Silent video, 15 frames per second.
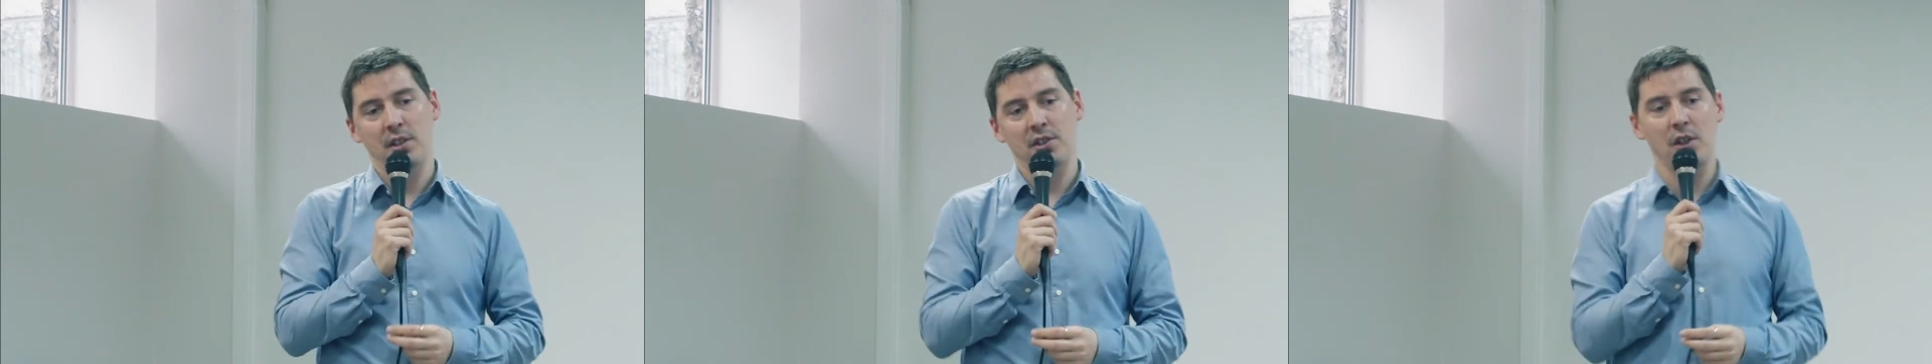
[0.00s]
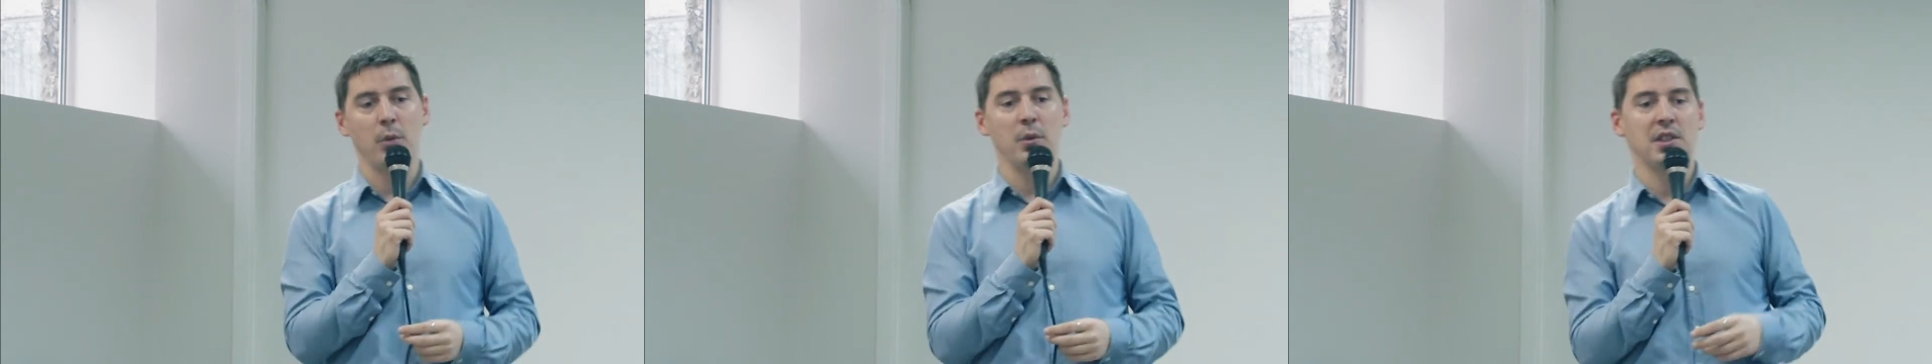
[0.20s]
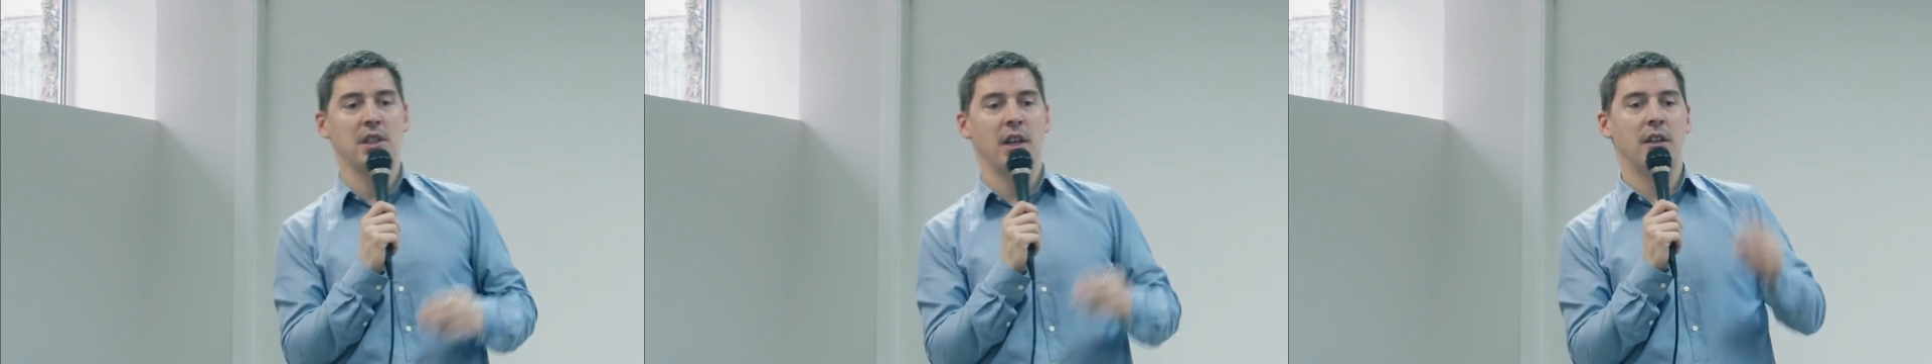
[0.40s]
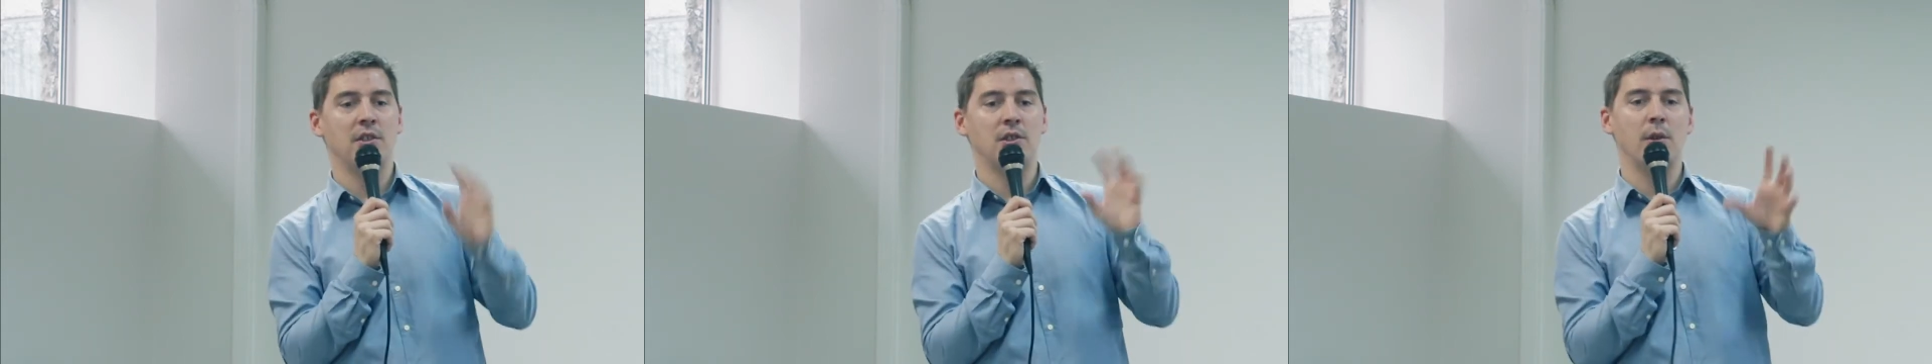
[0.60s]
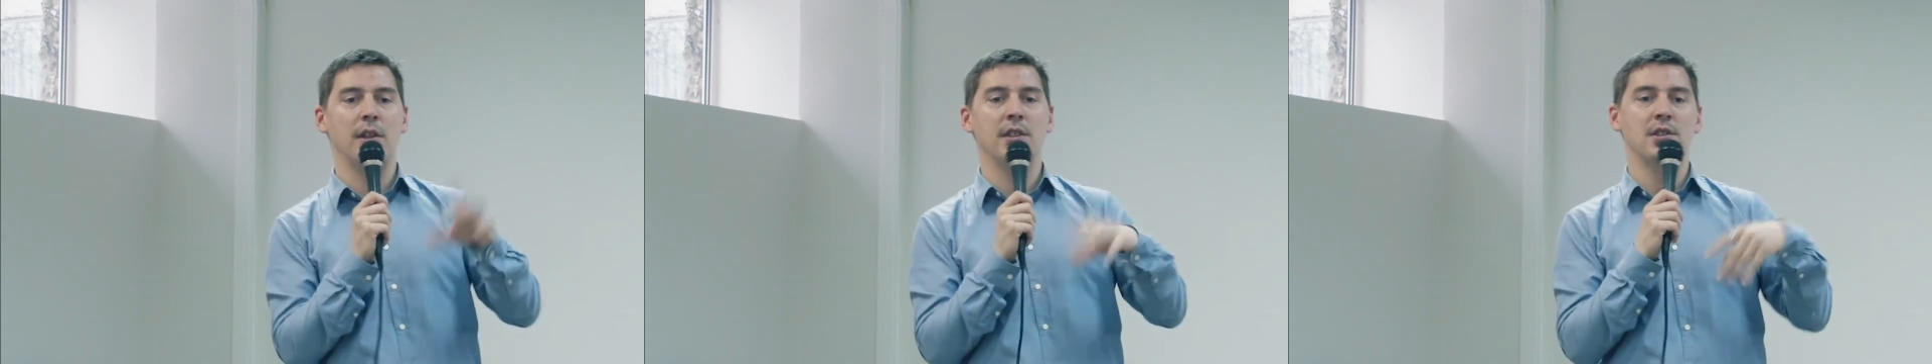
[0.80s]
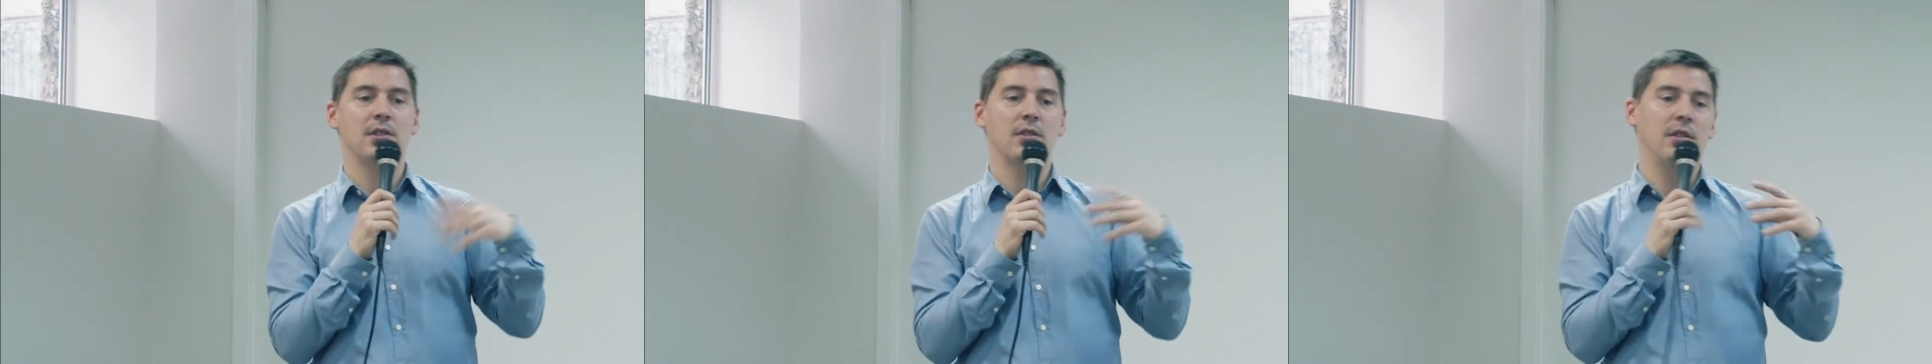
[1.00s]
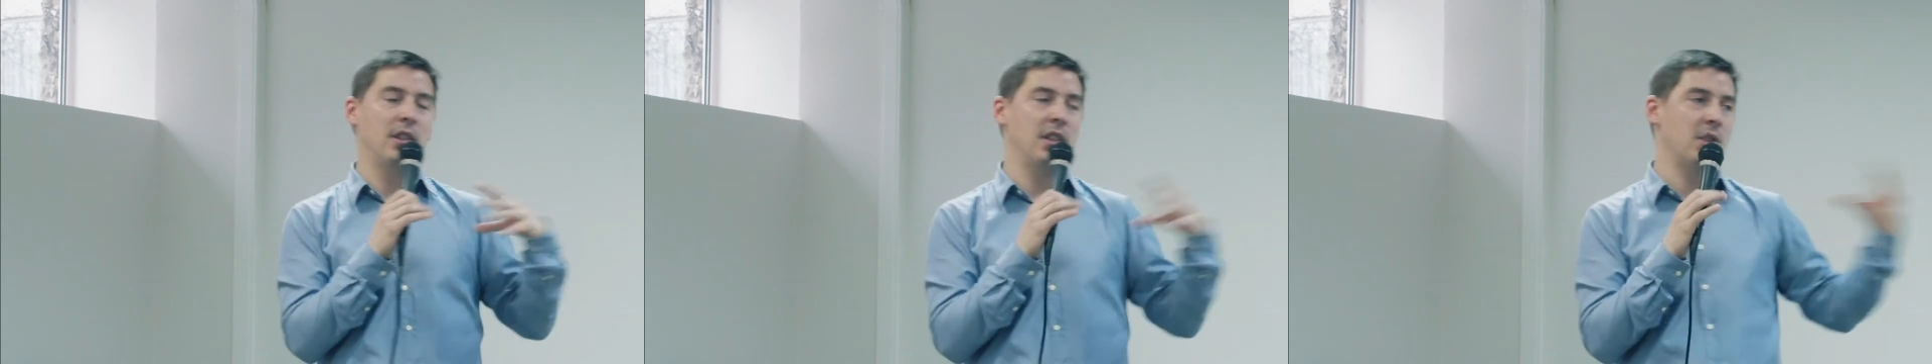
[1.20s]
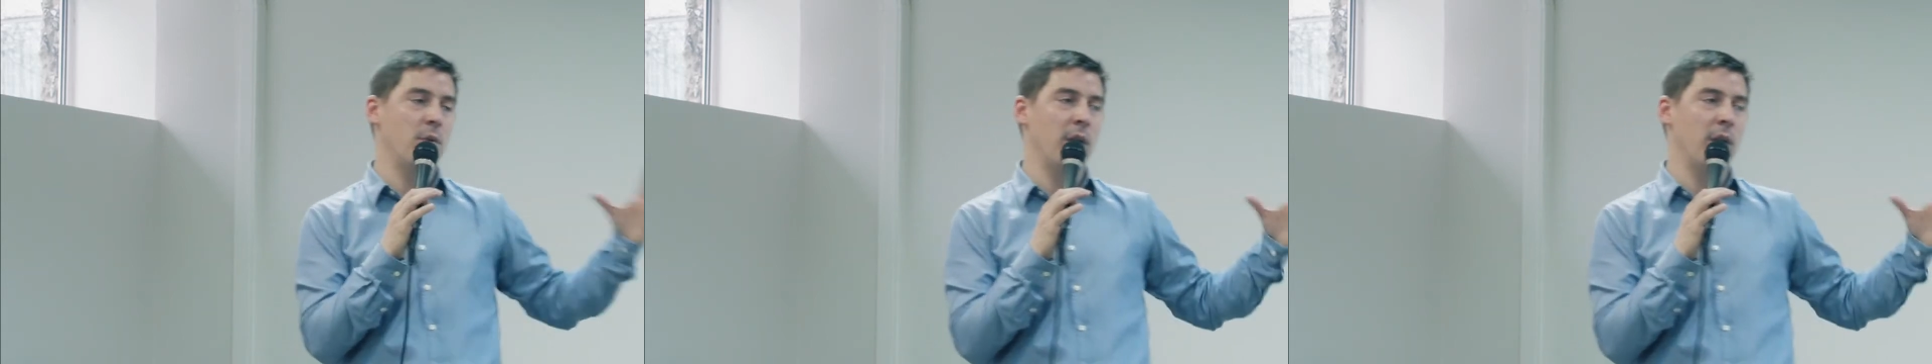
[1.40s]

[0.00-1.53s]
So we say, students, this